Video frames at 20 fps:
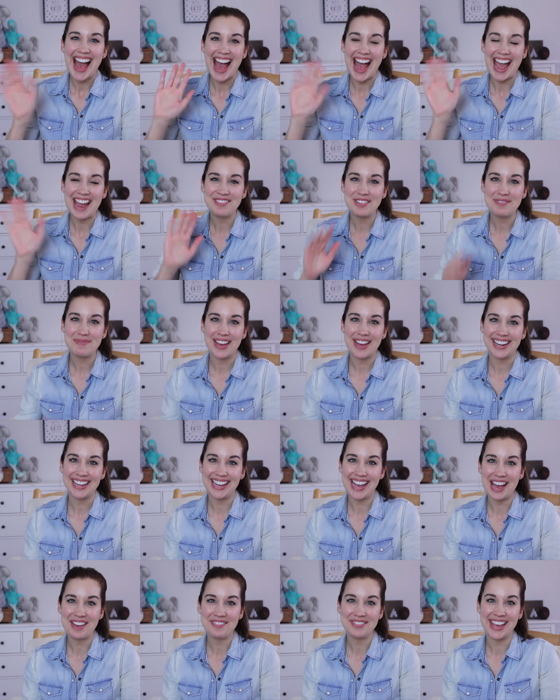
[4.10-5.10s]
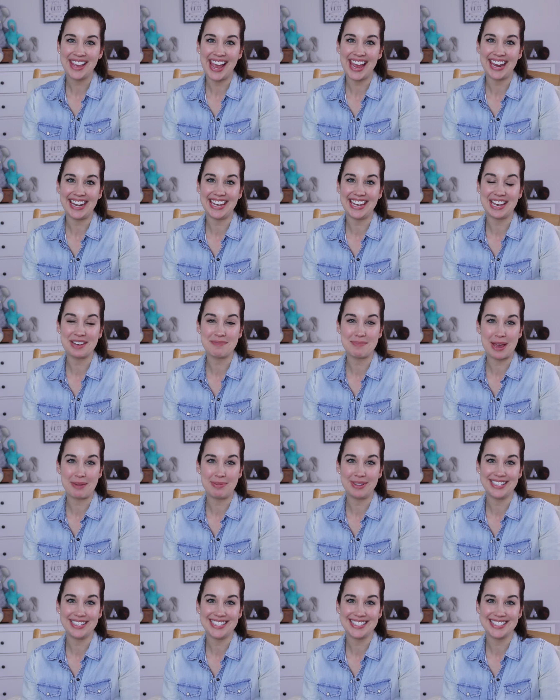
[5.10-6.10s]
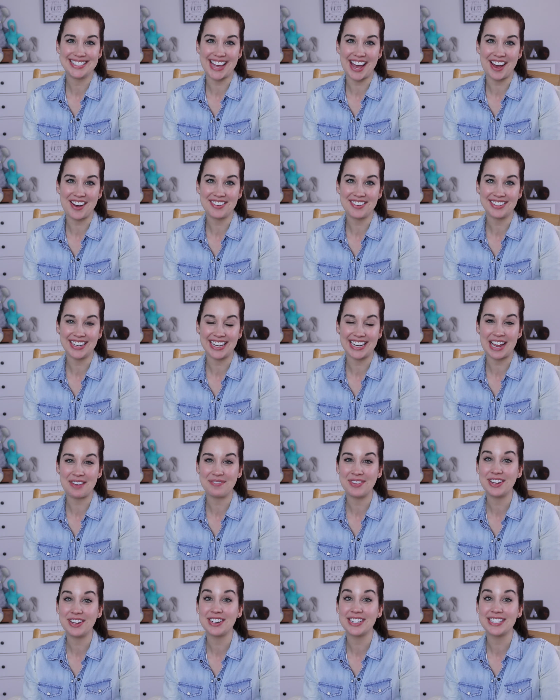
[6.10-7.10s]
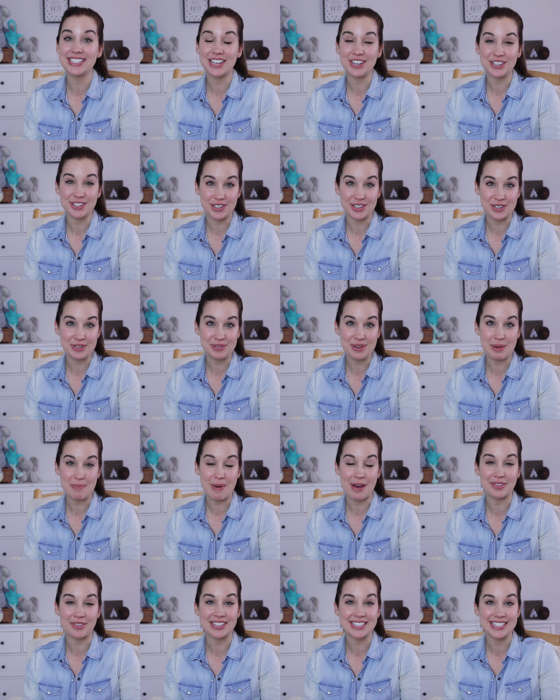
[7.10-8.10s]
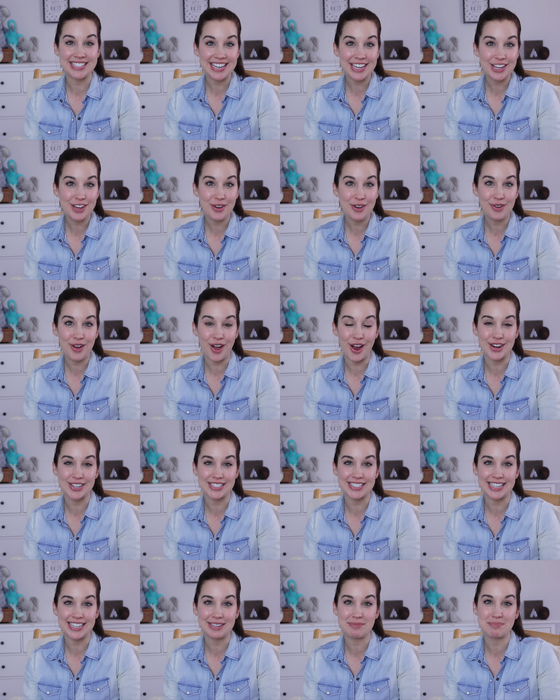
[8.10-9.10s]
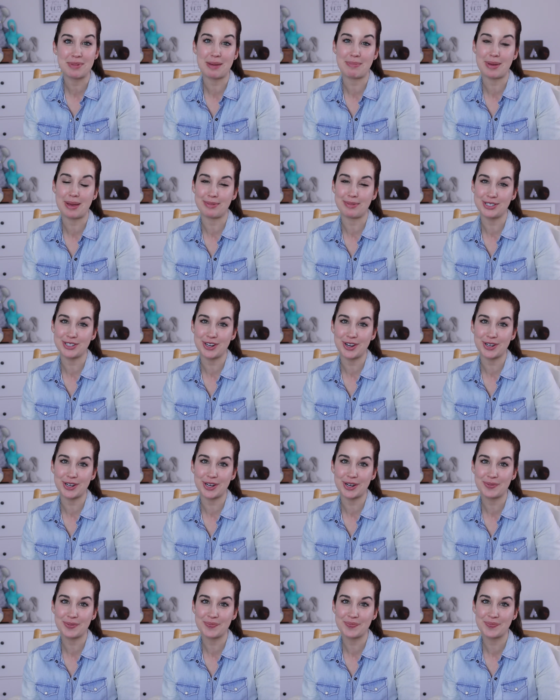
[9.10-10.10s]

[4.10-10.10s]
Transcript: Hi everybody, I'm Katy, a Babylist scout, and I'm here to tell you about the City Go car seat by Baby Jogger.